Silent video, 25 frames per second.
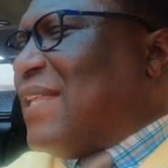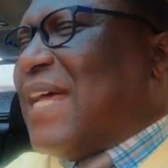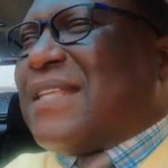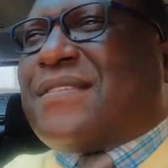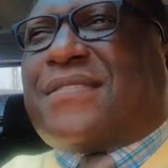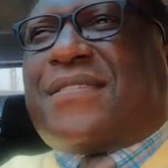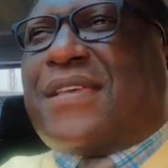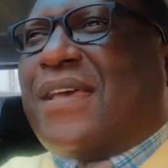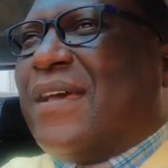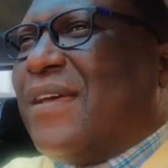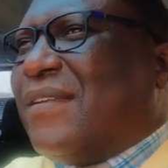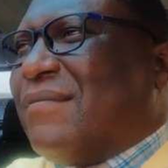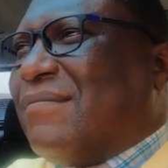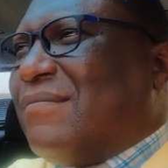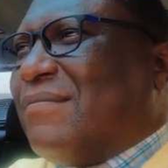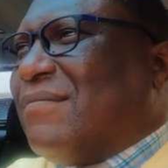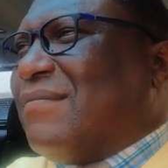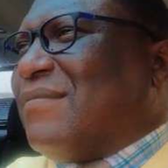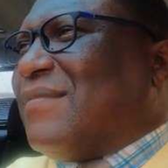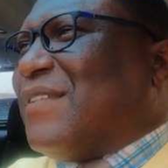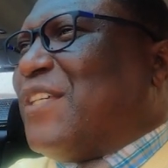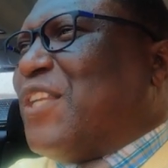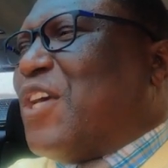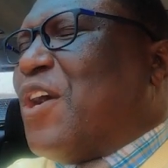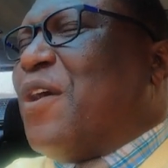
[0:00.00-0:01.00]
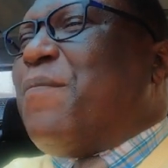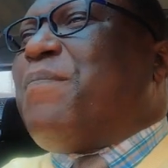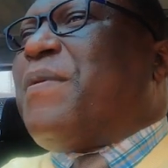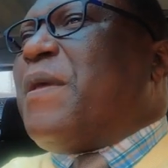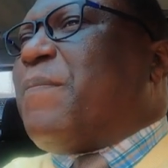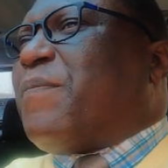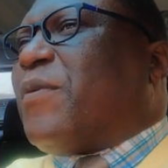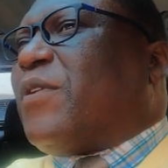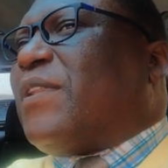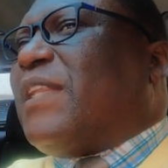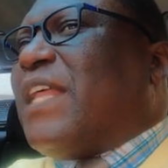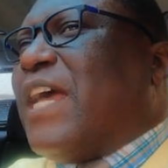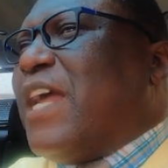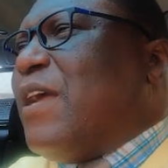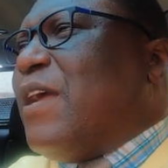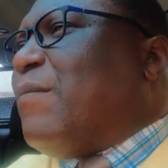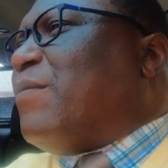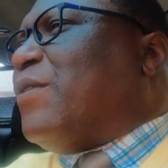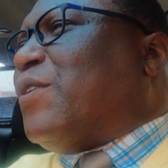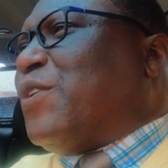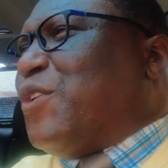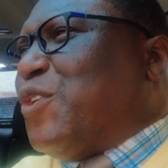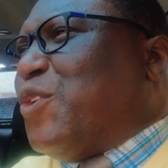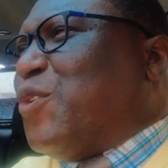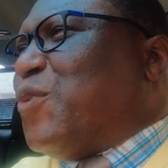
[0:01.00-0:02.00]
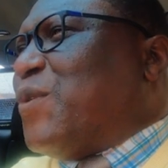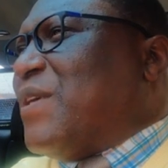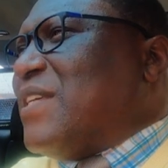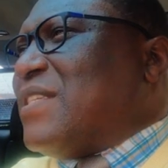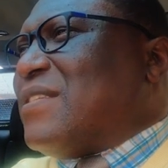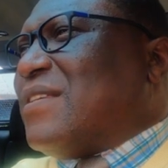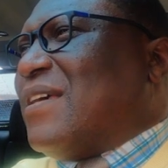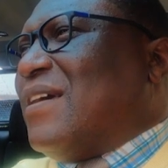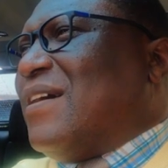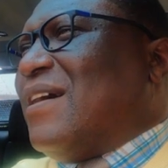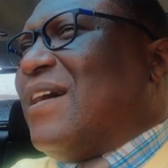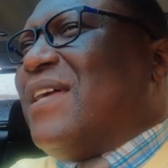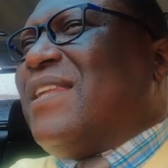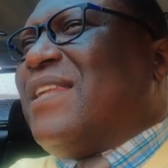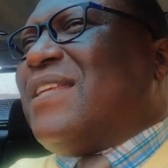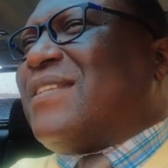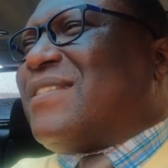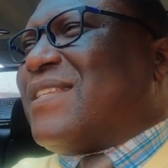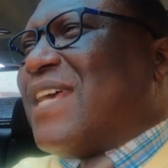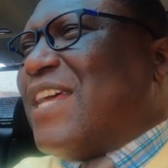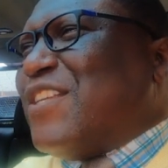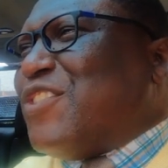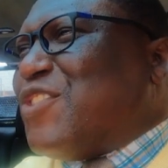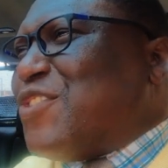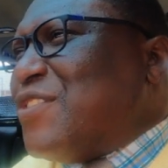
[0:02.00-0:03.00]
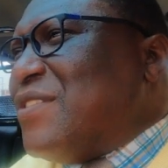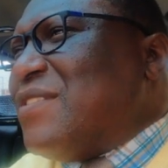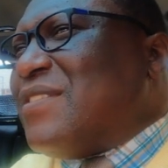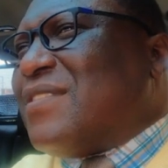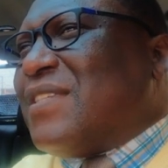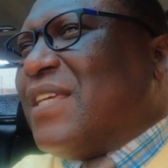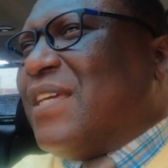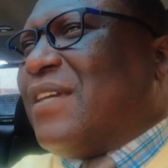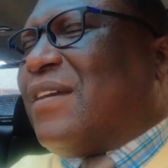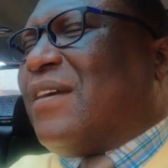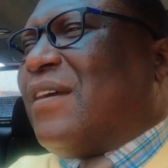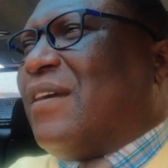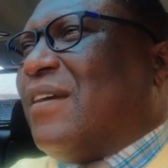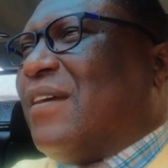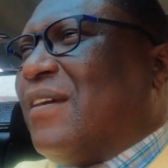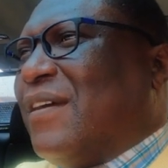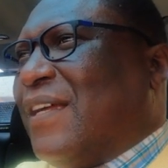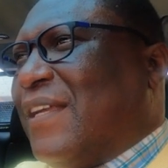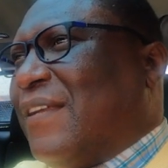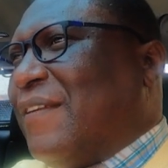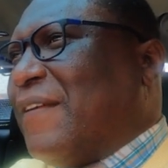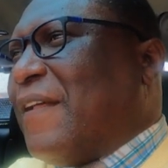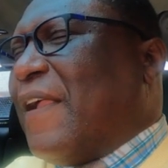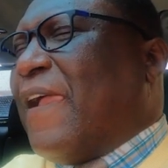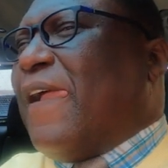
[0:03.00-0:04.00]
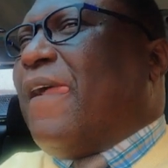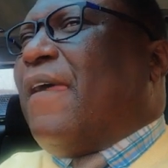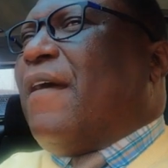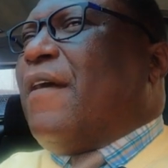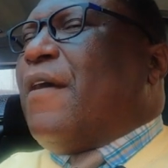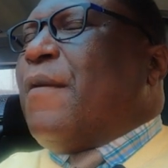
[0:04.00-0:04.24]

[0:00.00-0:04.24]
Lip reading: That's it. You know, and people label you as an attention seeker, and